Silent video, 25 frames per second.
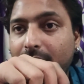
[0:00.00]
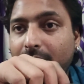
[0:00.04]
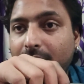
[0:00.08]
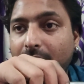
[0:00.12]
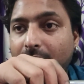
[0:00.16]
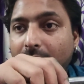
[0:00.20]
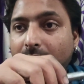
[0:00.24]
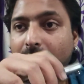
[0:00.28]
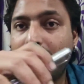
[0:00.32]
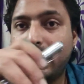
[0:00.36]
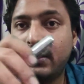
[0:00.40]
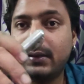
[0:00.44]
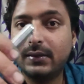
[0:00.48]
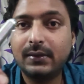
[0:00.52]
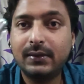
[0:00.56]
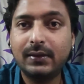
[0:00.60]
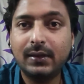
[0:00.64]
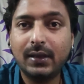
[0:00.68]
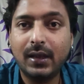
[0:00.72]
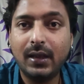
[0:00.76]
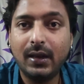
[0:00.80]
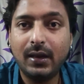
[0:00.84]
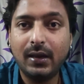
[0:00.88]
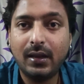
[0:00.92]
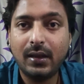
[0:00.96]
As
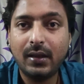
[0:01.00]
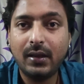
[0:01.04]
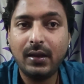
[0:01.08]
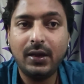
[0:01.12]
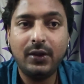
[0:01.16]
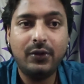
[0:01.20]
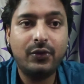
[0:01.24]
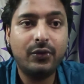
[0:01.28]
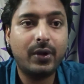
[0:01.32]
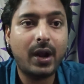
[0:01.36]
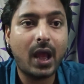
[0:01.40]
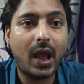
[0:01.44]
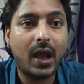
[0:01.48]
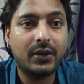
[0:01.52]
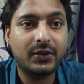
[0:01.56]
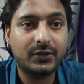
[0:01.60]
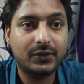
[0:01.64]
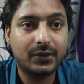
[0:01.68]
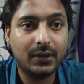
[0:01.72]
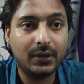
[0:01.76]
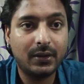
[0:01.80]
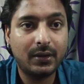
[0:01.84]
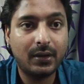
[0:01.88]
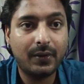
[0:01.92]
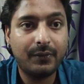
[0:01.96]
in the
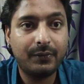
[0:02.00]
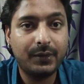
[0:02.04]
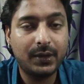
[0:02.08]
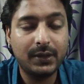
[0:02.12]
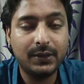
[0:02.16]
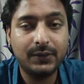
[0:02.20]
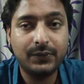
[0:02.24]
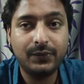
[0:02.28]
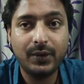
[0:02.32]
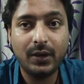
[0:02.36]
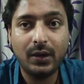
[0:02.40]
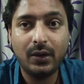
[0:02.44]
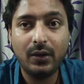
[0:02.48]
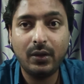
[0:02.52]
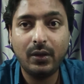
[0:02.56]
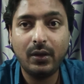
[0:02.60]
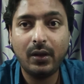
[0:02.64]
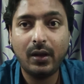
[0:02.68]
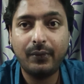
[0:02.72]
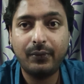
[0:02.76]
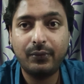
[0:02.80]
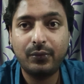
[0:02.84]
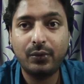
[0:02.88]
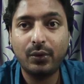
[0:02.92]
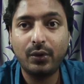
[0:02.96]
introduction of this video,
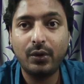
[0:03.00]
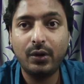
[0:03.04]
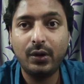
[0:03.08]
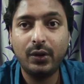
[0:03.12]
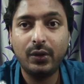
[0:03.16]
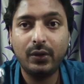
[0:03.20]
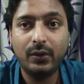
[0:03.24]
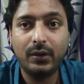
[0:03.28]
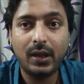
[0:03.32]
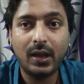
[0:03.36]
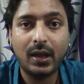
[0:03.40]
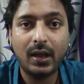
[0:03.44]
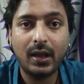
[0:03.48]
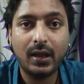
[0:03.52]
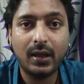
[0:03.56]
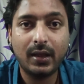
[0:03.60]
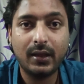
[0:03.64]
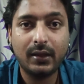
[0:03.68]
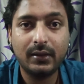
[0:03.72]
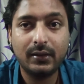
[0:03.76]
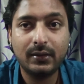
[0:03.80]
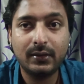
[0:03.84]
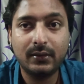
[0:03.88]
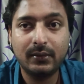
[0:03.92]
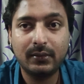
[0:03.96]
I've told you
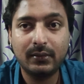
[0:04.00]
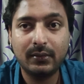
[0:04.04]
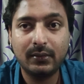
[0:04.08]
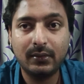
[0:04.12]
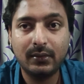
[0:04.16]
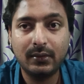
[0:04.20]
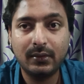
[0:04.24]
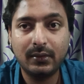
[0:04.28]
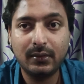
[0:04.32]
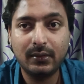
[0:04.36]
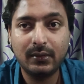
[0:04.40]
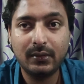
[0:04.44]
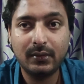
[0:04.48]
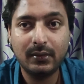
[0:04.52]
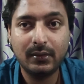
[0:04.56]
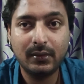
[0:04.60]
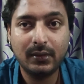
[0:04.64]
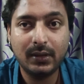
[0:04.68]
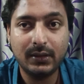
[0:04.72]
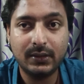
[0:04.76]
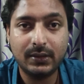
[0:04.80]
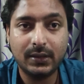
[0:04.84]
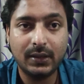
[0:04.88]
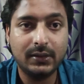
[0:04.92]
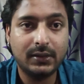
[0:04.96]
that
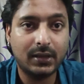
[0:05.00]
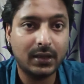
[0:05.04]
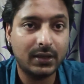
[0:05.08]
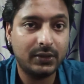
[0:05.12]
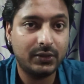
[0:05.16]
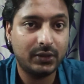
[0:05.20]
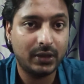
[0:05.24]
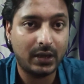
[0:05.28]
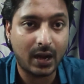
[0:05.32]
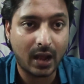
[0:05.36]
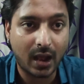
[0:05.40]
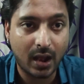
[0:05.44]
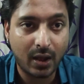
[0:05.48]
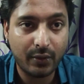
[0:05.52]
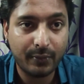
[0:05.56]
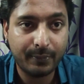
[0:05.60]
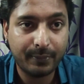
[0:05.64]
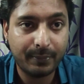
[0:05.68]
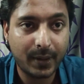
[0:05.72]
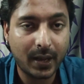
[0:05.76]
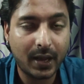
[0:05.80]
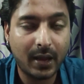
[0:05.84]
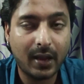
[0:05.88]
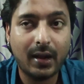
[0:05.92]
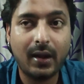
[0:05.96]
this is a Jinhao
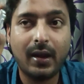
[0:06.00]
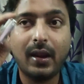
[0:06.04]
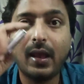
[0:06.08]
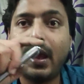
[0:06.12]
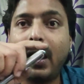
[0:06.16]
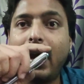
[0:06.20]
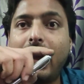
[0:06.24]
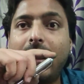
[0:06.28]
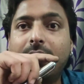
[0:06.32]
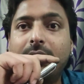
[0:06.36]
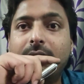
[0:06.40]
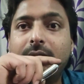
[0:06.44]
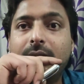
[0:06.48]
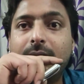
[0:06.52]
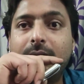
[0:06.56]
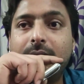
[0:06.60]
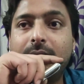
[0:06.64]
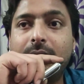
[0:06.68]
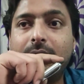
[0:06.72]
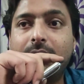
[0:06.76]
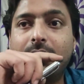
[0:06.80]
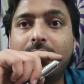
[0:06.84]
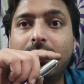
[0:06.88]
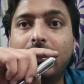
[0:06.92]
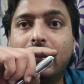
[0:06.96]
pen,
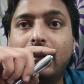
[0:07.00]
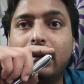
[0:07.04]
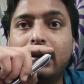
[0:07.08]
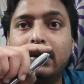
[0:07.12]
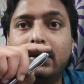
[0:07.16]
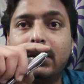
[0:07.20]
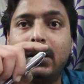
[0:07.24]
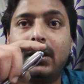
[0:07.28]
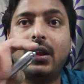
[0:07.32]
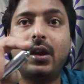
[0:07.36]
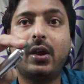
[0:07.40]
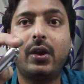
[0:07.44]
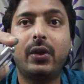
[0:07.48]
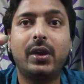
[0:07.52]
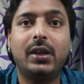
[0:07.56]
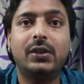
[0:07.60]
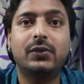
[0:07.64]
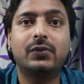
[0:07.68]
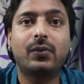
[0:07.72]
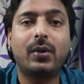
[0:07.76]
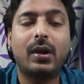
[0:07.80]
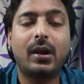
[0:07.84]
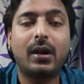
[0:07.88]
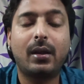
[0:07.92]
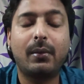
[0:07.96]
and Jinhao
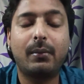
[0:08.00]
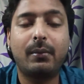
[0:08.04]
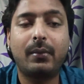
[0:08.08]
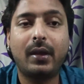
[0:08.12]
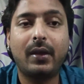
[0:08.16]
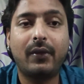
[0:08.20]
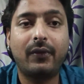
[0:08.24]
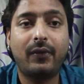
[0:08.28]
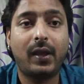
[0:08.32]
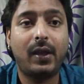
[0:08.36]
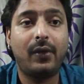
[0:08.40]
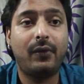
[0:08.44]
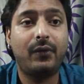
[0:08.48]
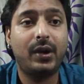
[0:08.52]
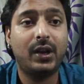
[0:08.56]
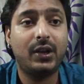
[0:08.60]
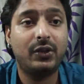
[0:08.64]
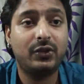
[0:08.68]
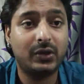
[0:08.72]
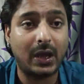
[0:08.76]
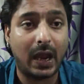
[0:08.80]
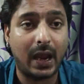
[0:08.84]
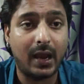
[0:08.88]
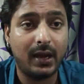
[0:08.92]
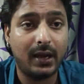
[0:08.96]
is one of my favorite
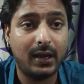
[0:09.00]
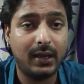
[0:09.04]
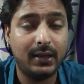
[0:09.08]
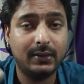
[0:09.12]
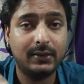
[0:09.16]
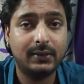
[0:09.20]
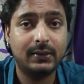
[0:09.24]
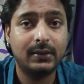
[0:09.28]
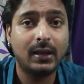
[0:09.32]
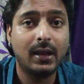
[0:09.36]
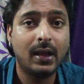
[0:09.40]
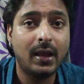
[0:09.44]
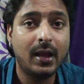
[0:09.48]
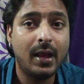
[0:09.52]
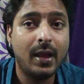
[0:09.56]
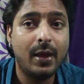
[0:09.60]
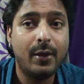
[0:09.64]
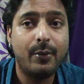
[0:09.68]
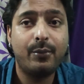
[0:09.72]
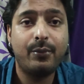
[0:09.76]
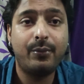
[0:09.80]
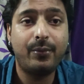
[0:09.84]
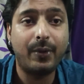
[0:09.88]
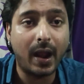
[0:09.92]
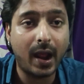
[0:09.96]
Chinese
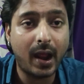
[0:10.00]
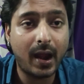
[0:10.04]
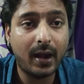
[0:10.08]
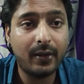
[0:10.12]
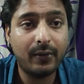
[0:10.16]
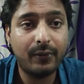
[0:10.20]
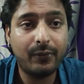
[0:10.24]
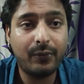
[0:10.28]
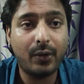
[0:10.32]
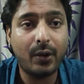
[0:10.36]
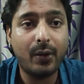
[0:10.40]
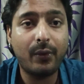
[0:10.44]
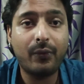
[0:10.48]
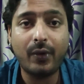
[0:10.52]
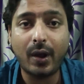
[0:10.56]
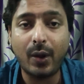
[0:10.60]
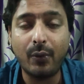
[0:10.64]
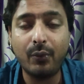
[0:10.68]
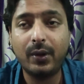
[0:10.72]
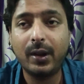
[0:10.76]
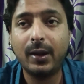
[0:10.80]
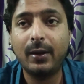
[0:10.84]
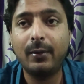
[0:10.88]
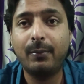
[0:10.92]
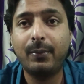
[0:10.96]
brand for
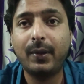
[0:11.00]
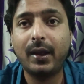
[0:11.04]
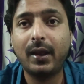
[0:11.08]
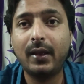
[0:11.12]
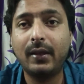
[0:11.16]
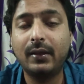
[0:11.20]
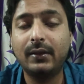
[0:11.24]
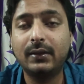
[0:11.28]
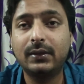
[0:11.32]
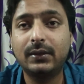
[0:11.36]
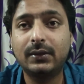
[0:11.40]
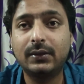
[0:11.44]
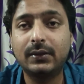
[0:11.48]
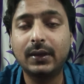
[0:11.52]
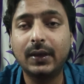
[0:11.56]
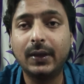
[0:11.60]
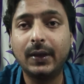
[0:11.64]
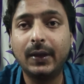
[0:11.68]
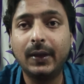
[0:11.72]
fountain pens,